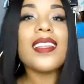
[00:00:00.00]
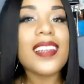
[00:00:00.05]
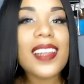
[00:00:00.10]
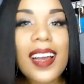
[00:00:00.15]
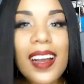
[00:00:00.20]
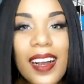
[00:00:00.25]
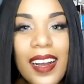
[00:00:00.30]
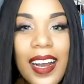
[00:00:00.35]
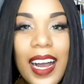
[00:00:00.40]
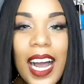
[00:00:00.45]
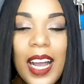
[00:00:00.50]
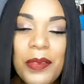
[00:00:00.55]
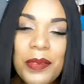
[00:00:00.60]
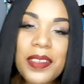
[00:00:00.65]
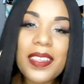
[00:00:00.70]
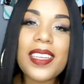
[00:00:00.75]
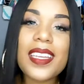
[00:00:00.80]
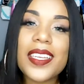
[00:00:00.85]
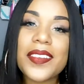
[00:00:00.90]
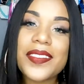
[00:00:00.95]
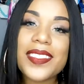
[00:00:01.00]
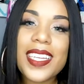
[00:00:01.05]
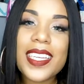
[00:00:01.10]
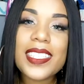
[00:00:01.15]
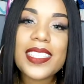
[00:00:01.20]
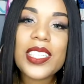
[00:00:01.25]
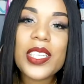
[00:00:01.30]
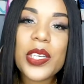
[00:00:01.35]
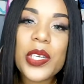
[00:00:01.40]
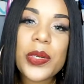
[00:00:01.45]
all in all, I would give
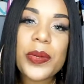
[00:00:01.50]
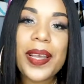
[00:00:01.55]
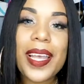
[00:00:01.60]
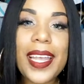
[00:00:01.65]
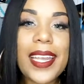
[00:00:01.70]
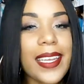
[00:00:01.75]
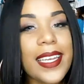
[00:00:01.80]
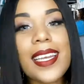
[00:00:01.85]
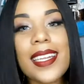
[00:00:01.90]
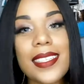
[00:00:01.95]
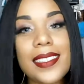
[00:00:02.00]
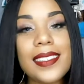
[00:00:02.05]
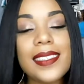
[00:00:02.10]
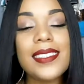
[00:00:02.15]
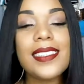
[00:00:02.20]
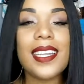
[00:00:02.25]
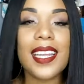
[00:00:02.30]
Desio a 10,